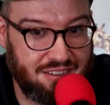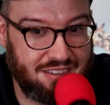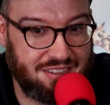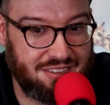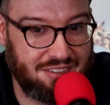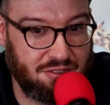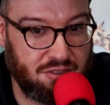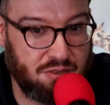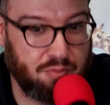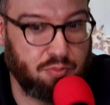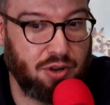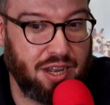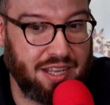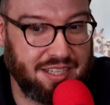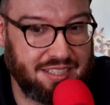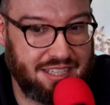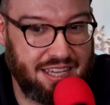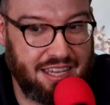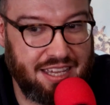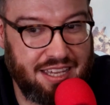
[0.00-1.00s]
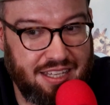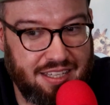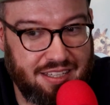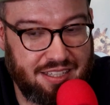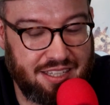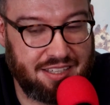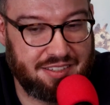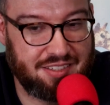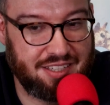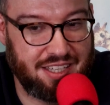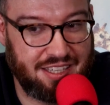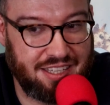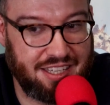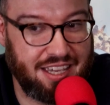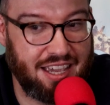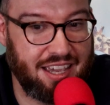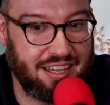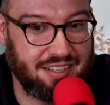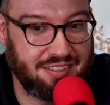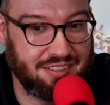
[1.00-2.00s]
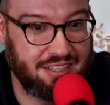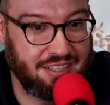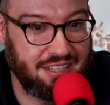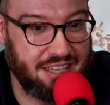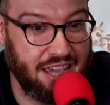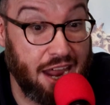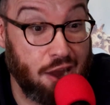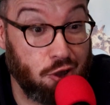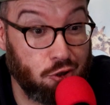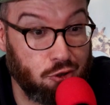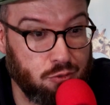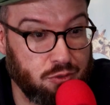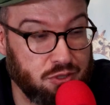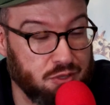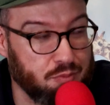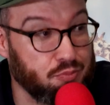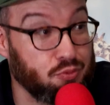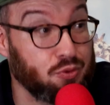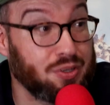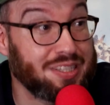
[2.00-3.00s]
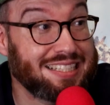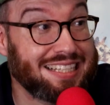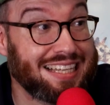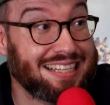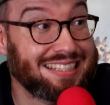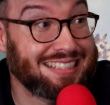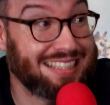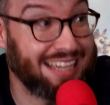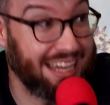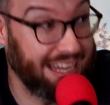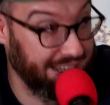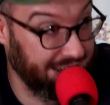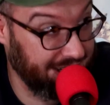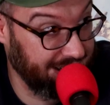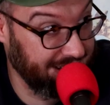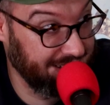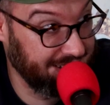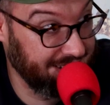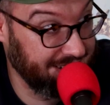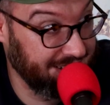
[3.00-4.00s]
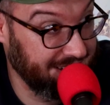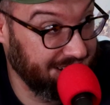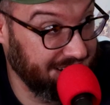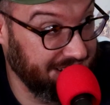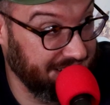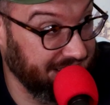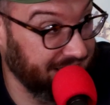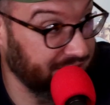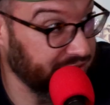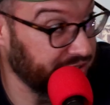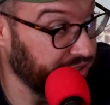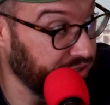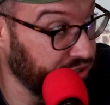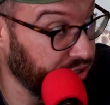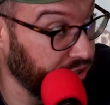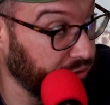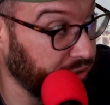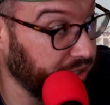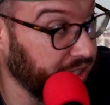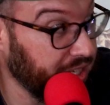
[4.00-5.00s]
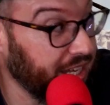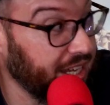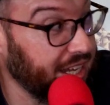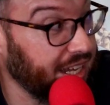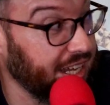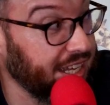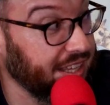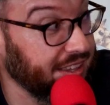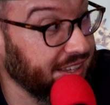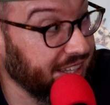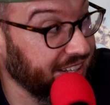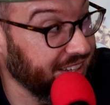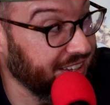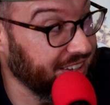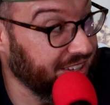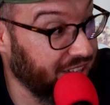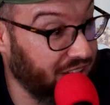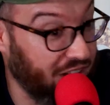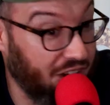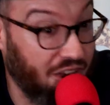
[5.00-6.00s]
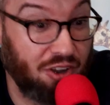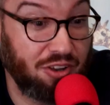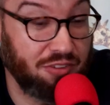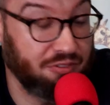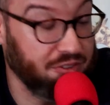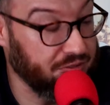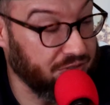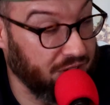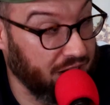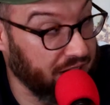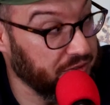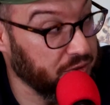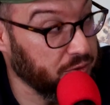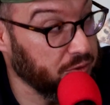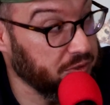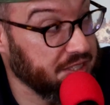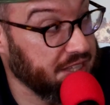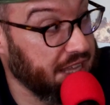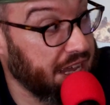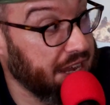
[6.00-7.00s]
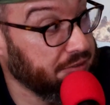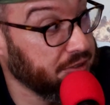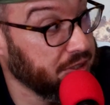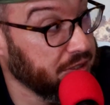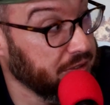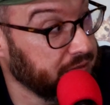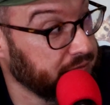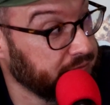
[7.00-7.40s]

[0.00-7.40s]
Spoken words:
it's a surprise cake?" The kid's like, "Yeah." He's like, "Yeah, I heard it was a princess cake." That was the joke. And then all of the 5-year-olds laughed.